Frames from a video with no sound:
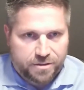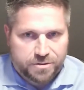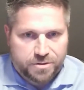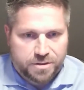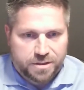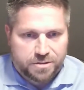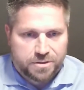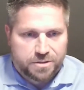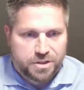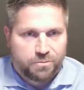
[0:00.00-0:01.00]

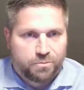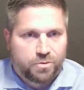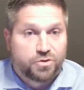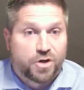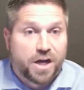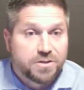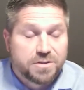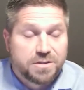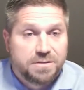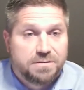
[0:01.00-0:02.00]
there's a general
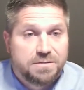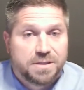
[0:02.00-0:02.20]
trust,